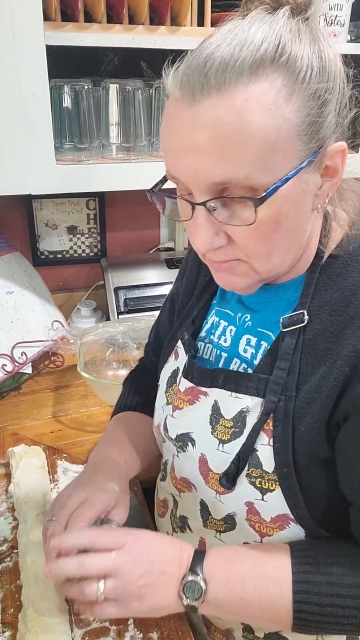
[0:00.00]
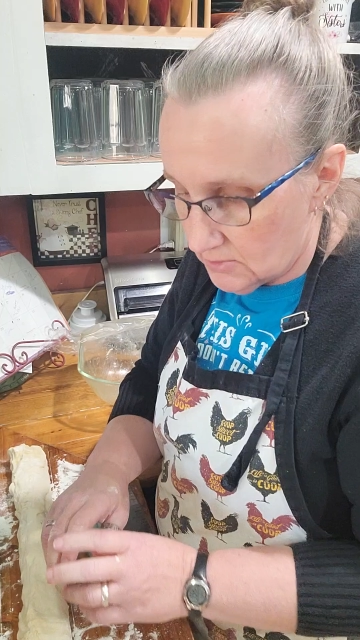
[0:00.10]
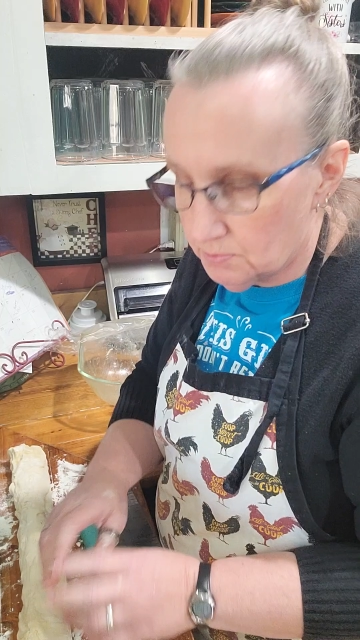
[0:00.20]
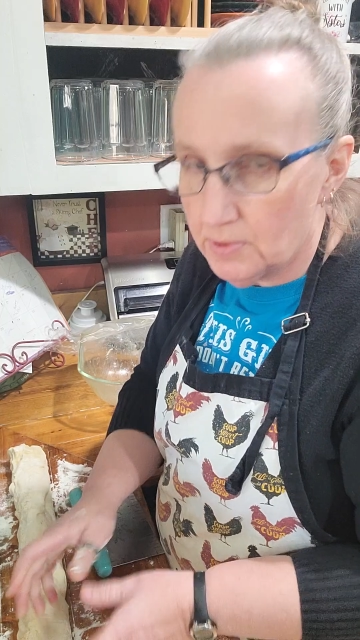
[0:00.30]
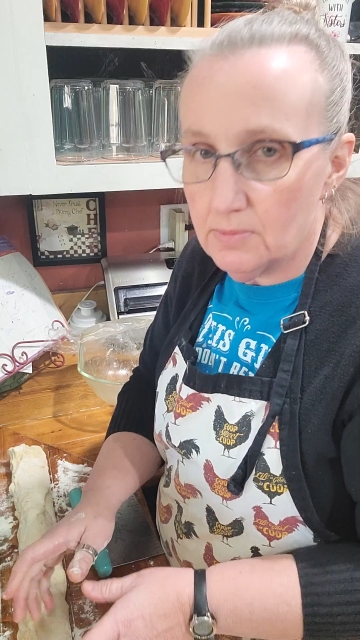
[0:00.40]

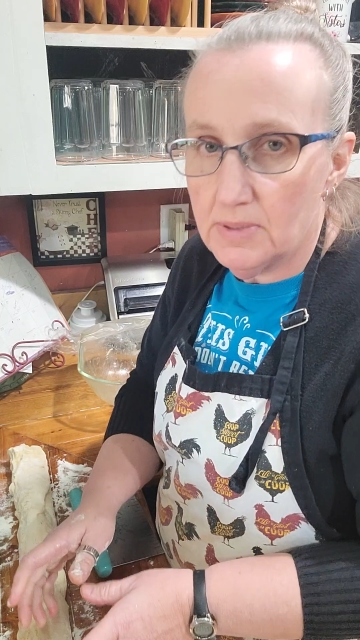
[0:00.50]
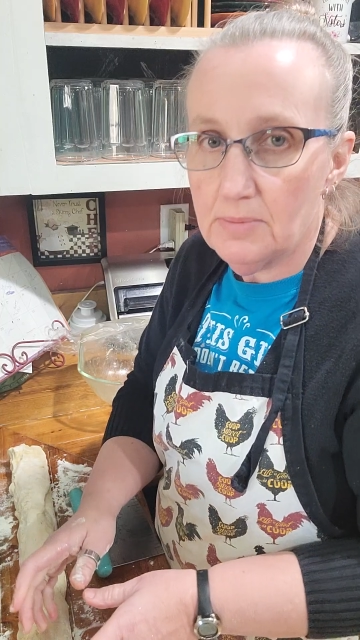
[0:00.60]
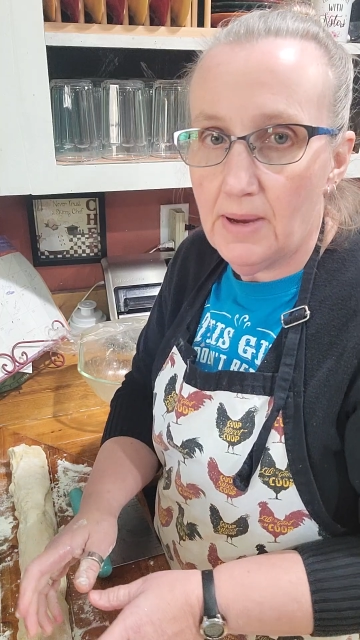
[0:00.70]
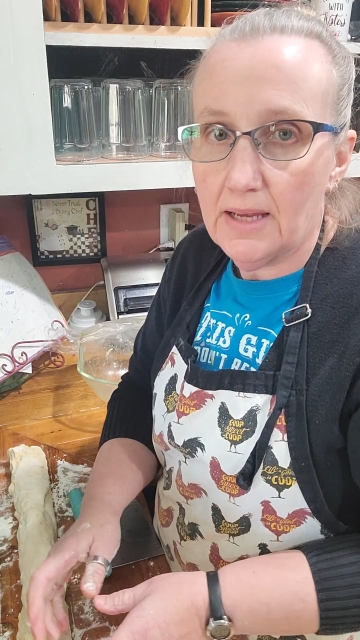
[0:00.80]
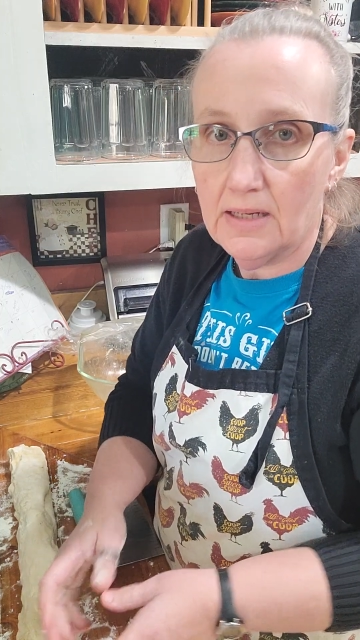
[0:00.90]
just put them in a
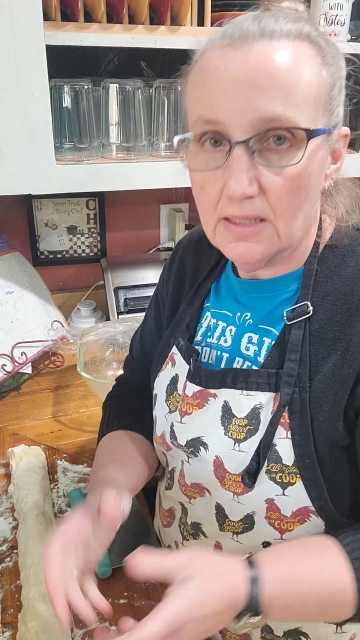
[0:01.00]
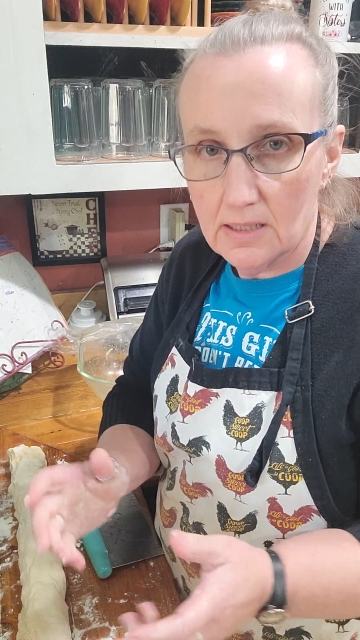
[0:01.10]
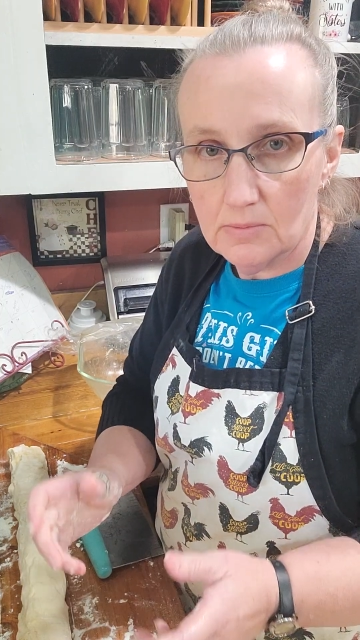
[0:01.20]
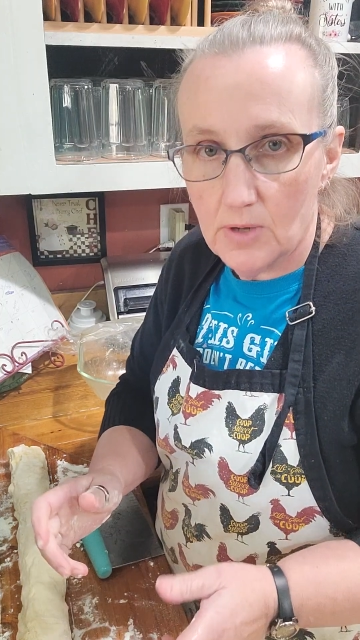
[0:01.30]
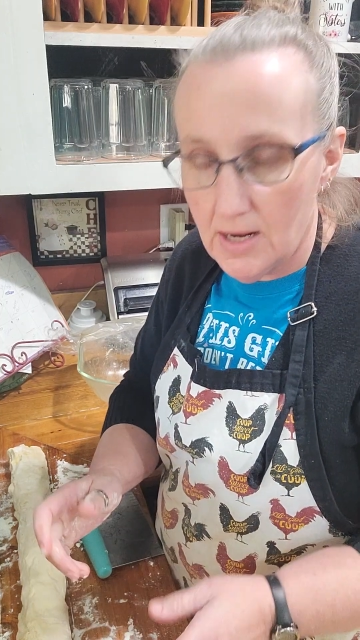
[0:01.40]
pan and
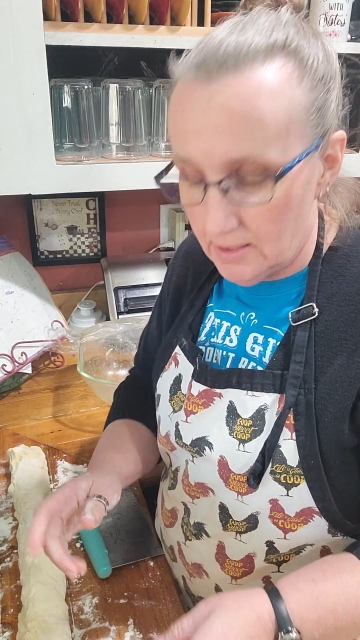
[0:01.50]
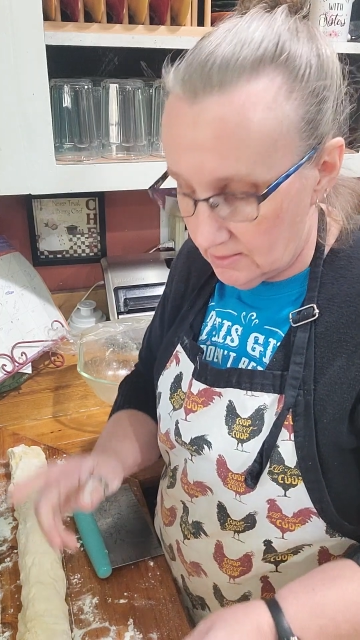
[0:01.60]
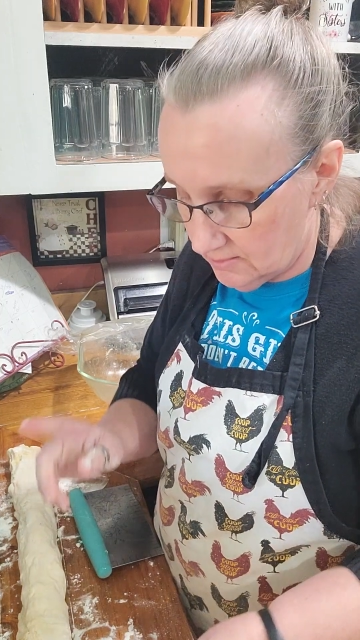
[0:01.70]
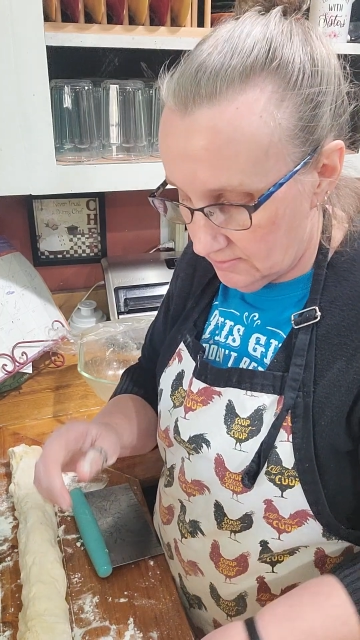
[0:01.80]
let them rise.